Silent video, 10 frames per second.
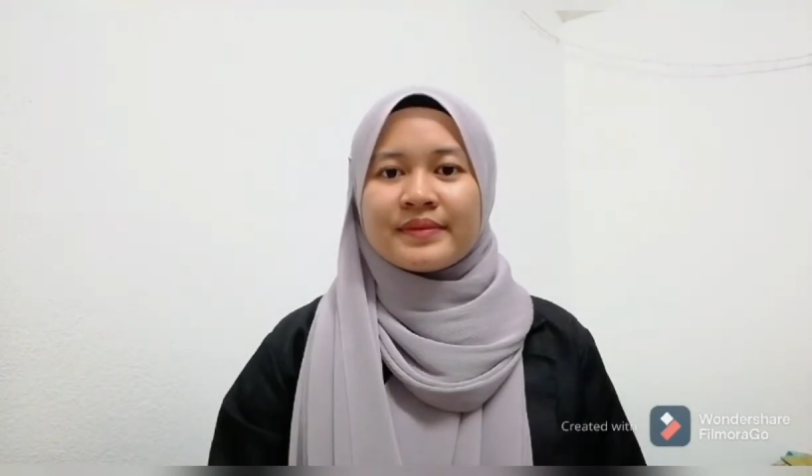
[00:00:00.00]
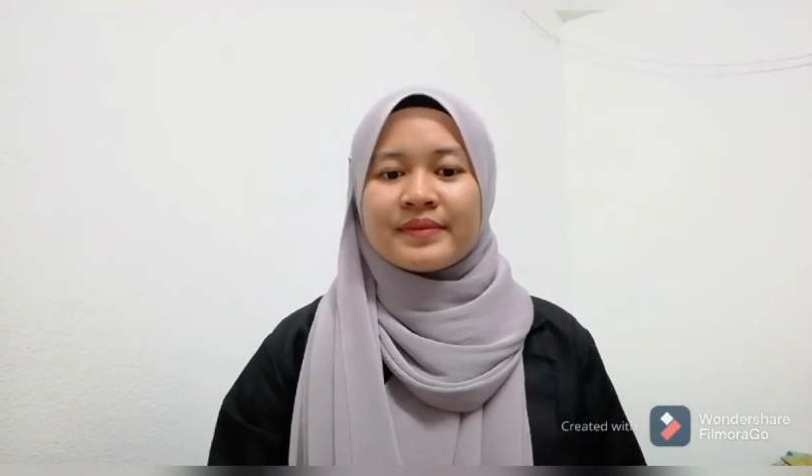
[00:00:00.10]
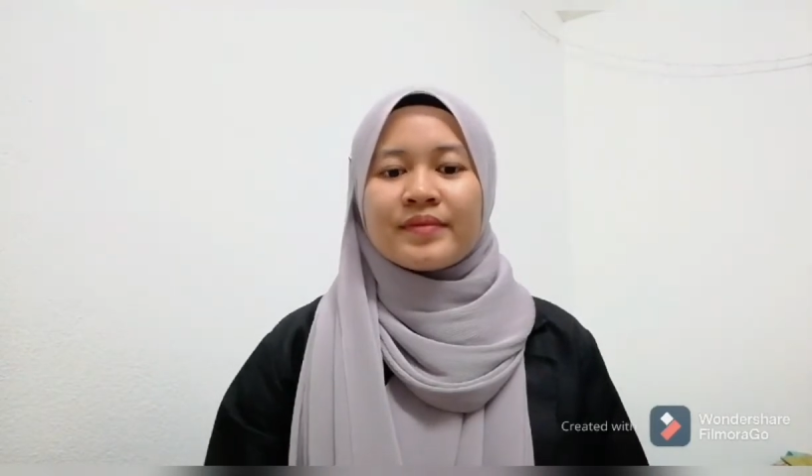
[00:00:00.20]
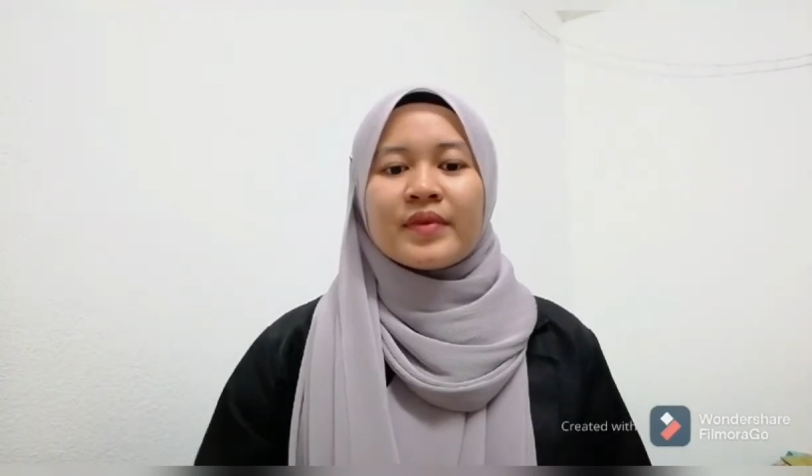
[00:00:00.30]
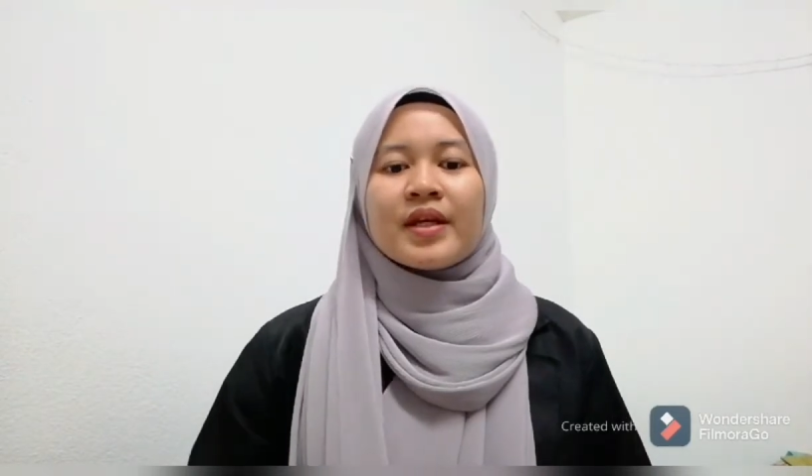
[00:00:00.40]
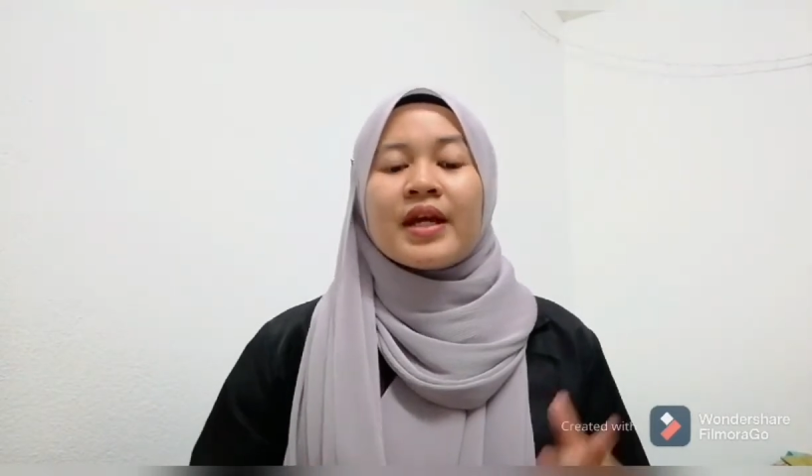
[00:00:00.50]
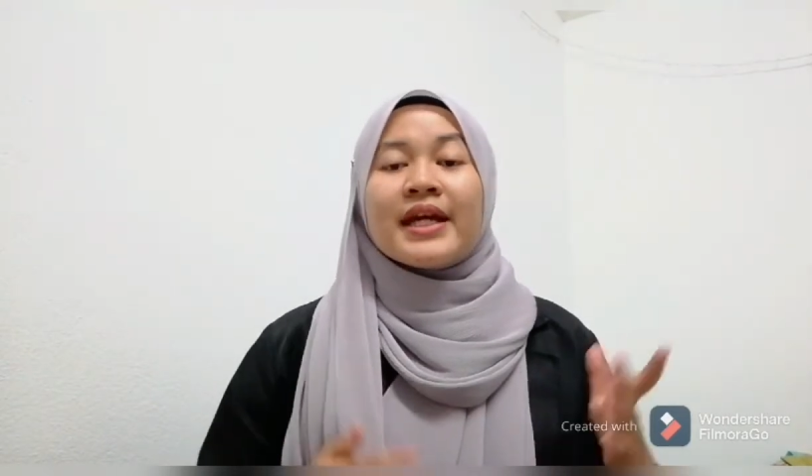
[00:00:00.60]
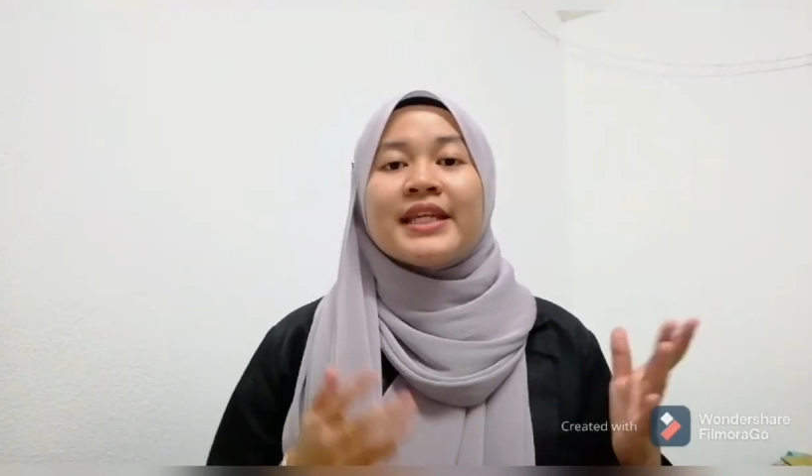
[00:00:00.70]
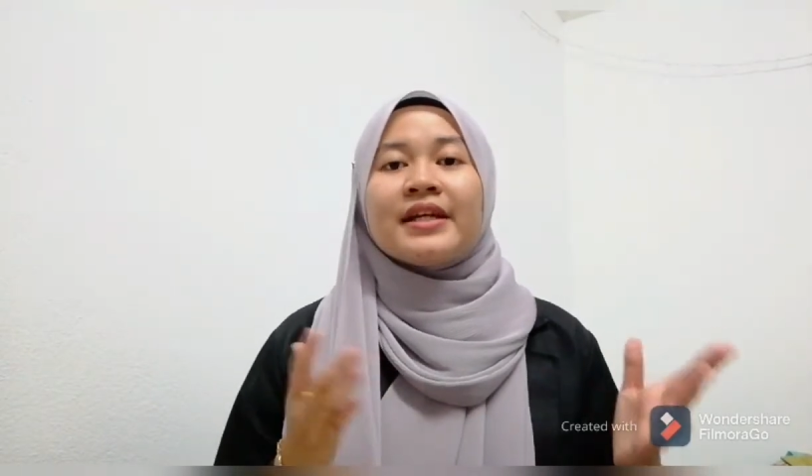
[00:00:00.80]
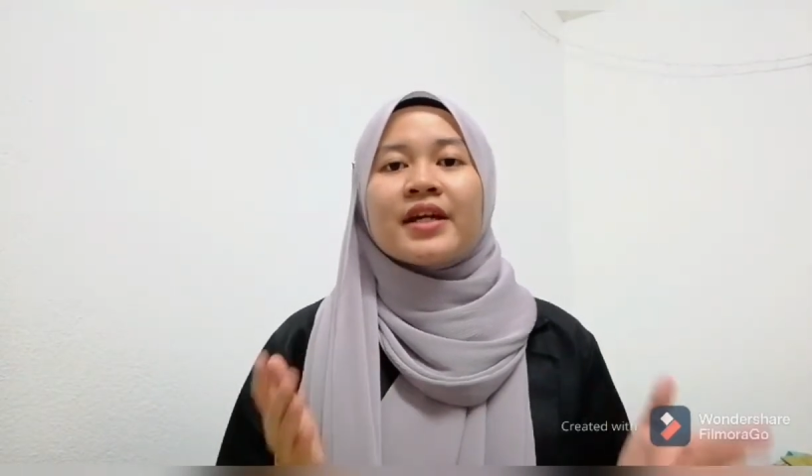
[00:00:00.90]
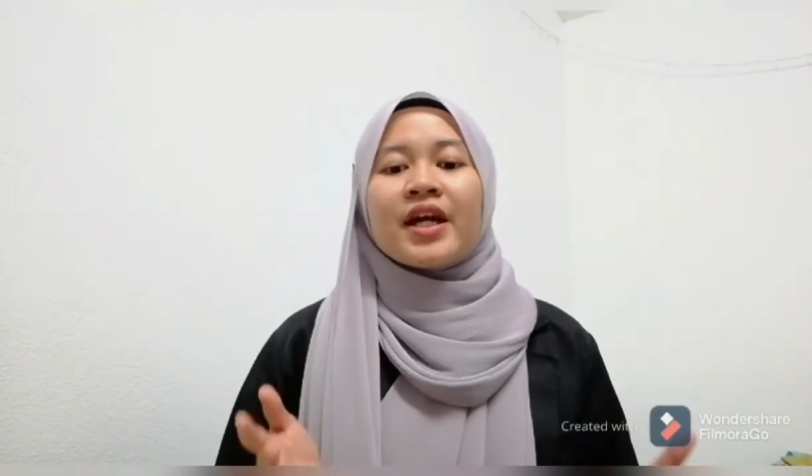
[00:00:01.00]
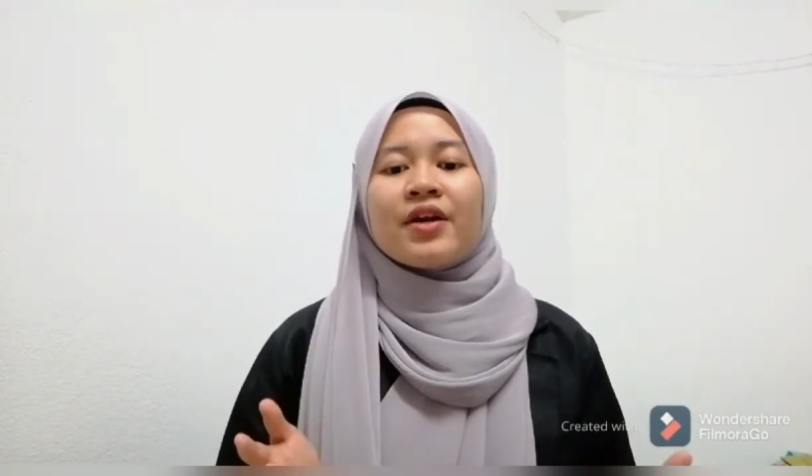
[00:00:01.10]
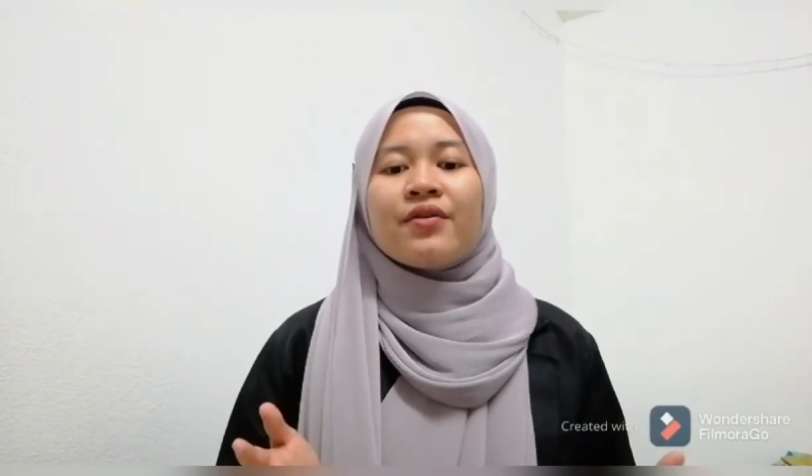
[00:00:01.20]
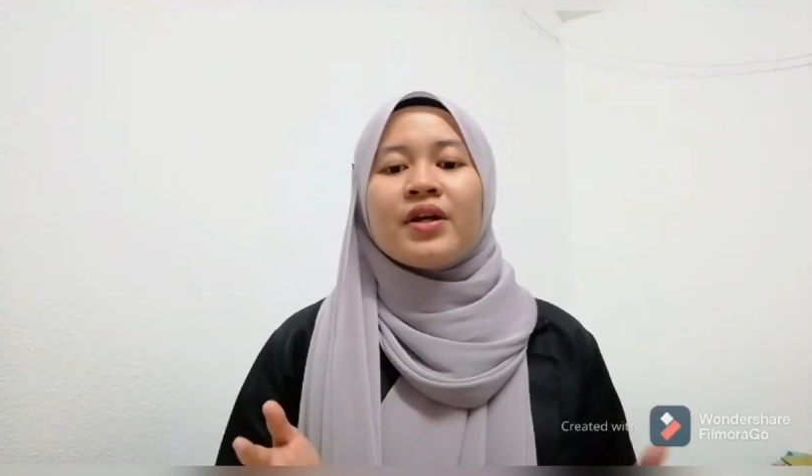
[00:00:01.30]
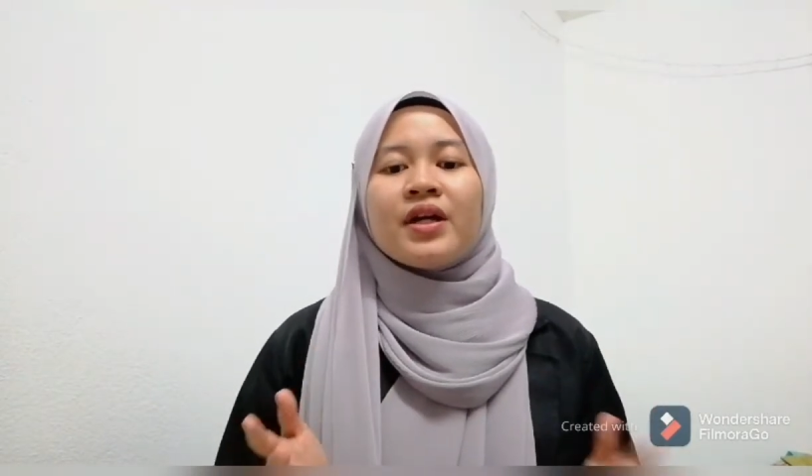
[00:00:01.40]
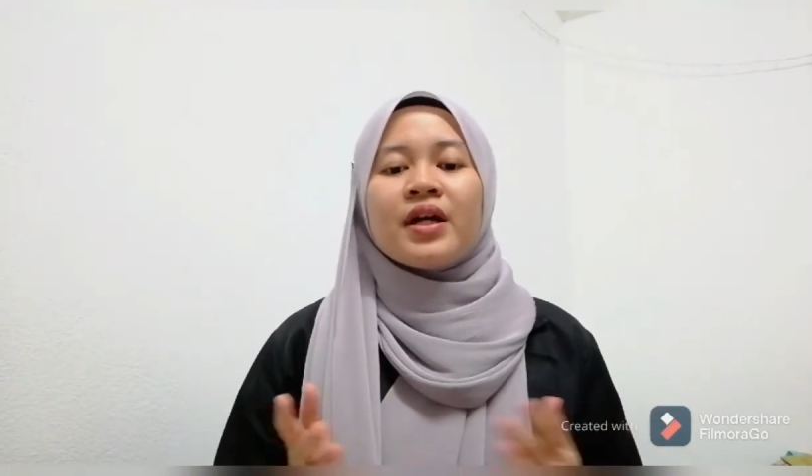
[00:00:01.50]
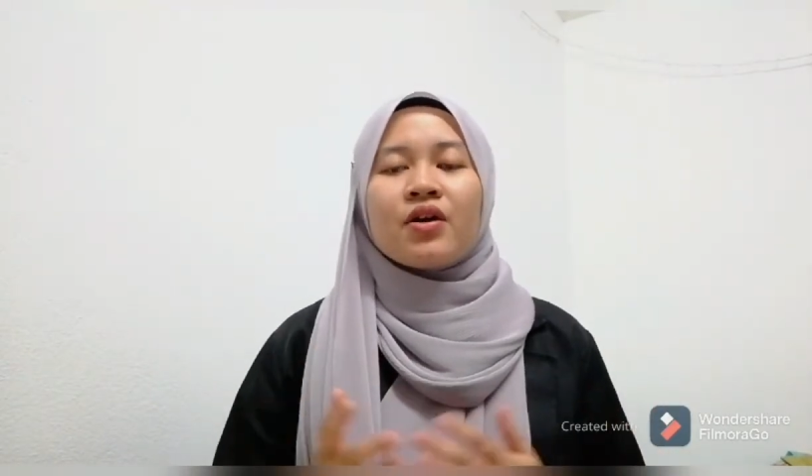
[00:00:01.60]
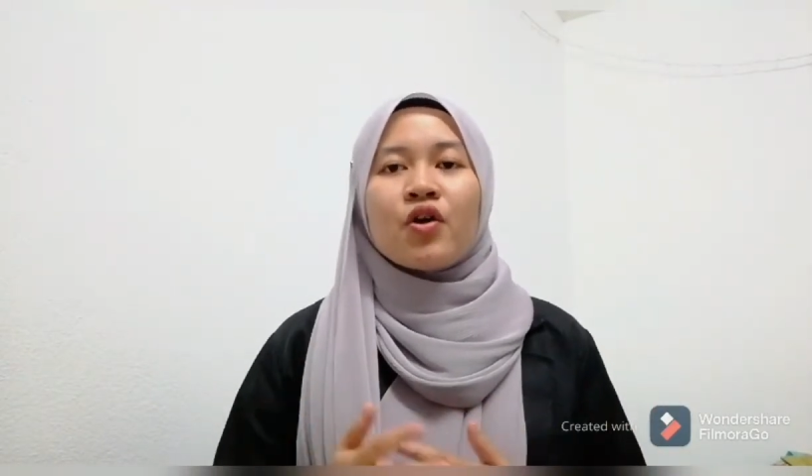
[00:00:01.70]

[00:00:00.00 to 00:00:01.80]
The carrier operates a